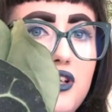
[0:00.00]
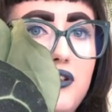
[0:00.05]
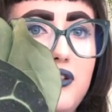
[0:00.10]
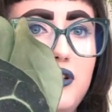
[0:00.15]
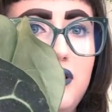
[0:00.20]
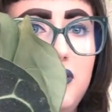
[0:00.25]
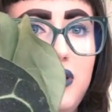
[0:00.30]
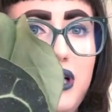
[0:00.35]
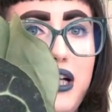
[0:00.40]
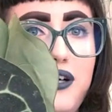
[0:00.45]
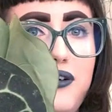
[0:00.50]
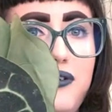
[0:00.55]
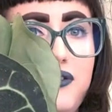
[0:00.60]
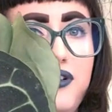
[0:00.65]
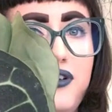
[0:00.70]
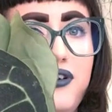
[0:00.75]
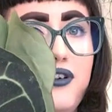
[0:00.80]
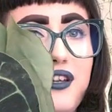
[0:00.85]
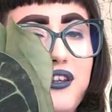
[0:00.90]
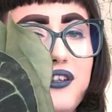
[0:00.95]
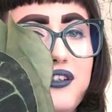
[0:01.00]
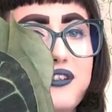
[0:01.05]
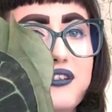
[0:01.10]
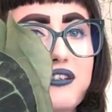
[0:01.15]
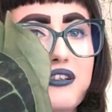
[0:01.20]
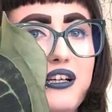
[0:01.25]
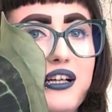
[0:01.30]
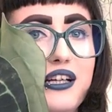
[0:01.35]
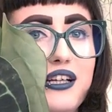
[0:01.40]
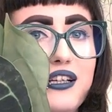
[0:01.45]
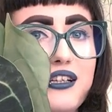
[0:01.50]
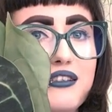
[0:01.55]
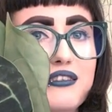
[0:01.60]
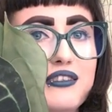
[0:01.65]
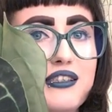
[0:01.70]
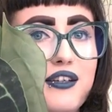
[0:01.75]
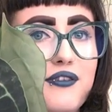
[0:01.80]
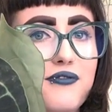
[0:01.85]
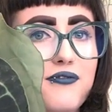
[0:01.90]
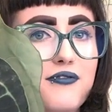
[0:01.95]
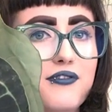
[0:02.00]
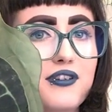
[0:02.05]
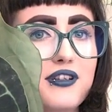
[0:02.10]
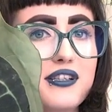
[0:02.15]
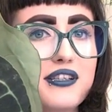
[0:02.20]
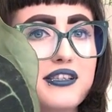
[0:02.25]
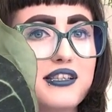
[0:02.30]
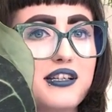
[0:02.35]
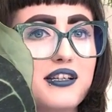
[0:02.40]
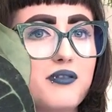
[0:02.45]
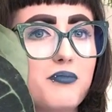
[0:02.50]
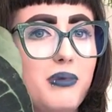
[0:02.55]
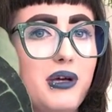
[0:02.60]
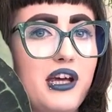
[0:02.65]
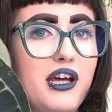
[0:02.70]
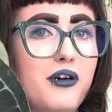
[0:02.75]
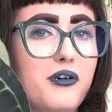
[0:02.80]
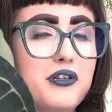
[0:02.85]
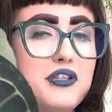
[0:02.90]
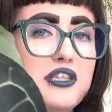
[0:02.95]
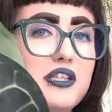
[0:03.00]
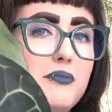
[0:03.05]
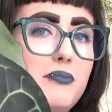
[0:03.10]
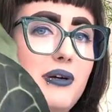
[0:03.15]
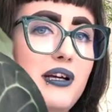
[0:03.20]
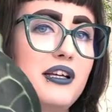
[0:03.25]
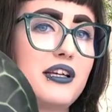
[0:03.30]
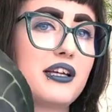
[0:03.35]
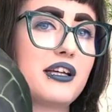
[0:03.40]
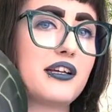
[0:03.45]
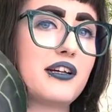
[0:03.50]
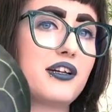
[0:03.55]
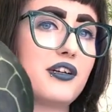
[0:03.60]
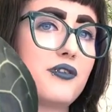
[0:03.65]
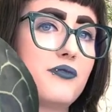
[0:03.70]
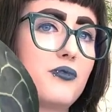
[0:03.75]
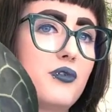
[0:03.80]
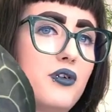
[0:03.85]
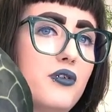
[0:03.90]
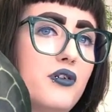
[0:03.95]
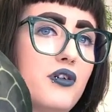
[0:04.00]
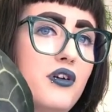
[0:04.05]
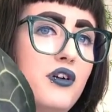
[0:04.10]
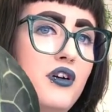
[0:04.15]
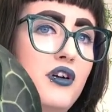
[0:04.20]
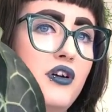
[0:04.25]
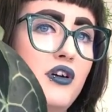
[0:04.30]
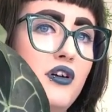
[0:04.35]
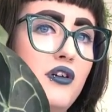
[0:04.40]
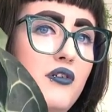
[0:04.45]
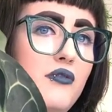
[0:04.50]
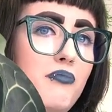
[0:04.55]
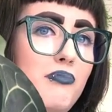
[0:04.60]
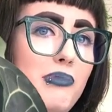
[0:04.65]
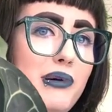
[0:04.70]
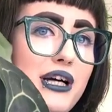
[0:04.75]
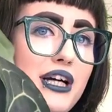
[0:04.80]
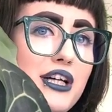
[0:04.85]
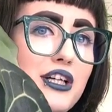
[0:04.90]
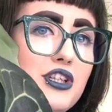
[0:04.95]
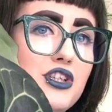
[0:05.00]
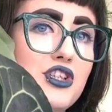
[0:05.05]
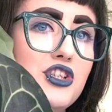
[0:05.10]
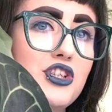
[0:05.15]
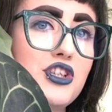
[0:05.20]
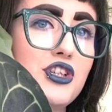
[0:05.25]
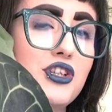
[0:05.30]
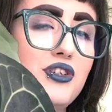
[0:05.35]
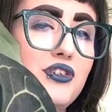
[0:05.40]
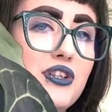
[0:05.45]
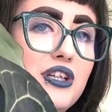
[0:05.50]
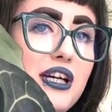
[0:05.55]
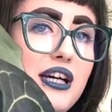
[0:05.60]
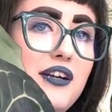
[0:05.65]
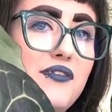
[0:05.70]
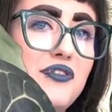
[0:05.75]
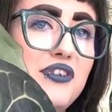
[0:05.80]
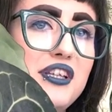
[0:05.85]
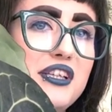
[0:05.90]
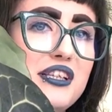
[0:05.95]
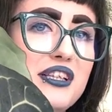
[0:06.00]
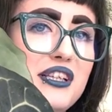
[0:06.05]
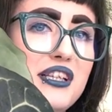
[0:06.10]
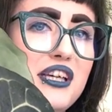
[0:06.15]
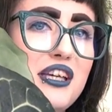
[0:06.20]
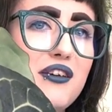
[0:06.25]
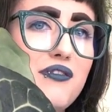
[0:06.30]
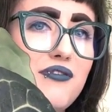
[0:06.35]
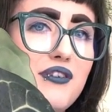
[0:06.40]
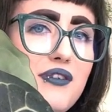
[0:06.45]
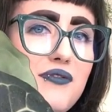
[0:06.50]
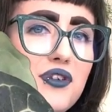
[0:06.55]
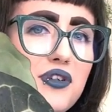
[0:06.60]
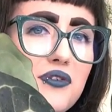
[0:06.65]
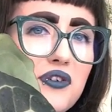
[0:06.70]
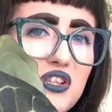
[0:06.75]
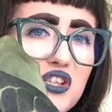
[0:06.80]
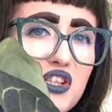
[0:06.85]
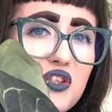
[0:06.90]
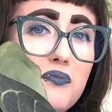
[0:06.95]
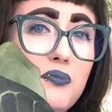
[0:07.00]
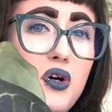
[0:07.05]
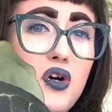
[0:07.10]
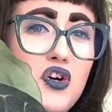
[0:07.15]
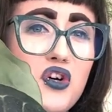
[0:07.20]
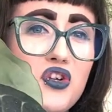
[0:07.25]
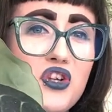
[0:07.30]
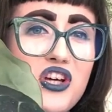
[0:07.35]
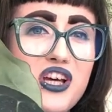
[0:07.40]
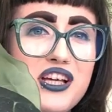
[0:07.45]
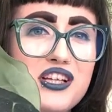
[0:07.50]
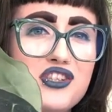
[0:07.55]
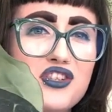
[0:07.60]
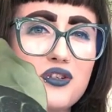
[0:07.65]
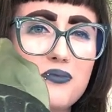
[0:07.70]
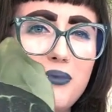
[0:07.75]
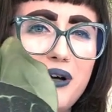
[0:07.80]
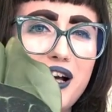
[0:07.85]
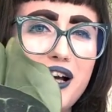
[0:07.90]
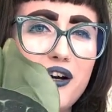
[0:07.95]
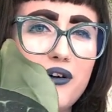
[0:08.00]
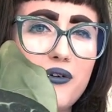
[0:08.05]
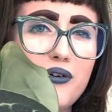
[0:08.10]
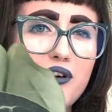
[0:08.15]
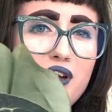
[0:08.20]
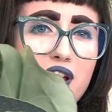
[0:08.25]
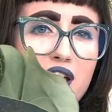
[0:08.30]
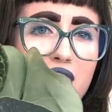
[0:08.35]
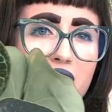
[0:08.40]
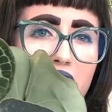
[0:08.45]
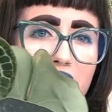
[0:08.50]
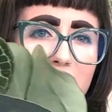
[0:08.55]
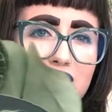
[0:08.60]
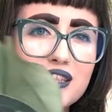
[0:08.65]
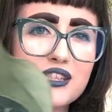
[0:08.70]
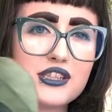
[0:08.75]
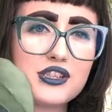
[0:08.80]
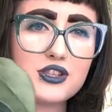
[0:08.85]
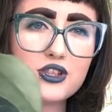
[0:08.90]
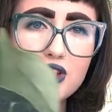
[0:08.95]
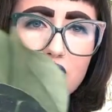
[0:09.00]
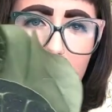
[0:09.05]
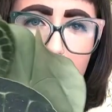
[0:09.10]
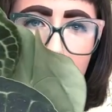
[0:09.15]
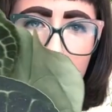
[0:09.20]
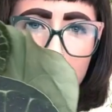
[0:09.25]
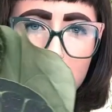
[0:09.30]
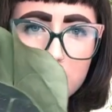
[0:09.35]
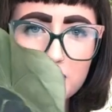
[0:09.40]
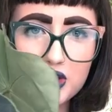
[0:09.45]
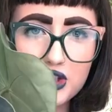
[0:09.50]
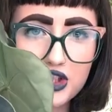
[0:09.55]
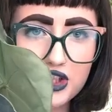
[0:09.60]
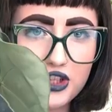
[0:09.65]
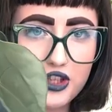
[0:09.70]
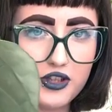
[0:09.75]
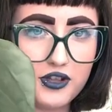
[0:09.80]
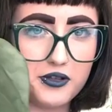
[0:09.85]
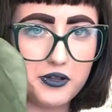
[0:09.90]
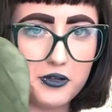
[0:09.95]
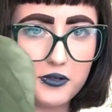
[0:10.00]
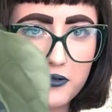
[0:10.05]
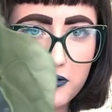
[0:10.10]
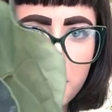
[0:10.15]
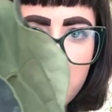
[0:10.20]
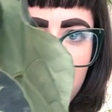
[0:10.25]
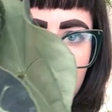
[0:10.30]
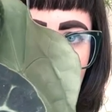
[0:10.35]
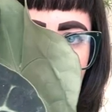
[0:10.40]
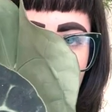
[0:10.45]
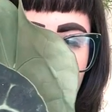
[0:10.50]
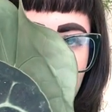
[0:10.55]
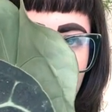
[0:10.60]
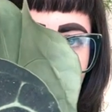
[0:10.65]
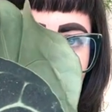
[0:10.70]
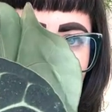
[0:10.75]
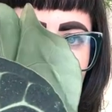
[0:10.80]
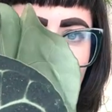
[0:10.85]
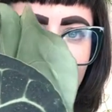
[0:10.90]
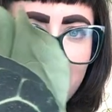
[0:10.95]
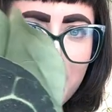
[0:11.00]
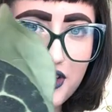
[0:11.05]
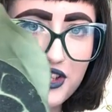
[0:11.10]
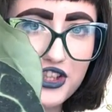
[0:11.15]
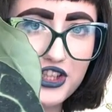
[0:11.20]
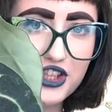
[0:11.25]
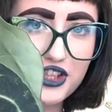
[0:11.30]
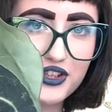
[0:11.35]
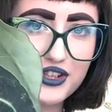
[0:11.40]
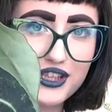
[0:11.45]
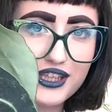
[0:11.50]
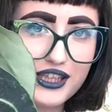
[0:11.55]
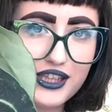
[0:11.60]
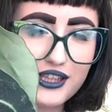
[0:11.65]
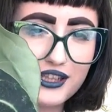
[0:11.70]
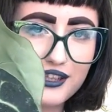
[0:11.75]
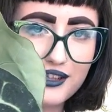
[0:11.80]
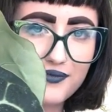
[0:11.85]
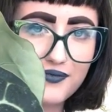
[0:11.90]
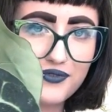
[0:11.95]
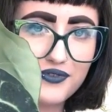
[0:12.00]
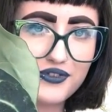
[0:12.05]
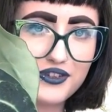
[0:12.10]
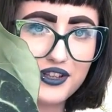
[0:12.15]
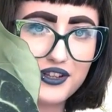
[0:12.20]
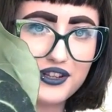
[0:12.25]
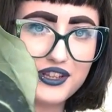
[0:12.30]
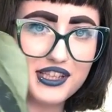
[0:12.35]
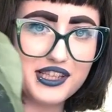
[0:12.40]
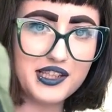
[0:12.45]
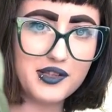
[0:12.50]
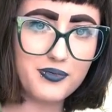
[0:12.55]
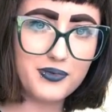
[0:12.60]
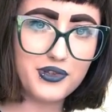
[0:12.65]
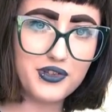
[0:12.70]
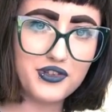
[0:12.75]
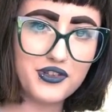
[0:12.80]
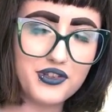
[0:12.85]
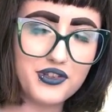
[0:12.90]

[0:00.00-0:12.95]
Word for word: you how a slight difference in appearance depending kind of what batch you get. This leaf, even though it's smaller, it somehow has a lot more mature uh, veination than than this one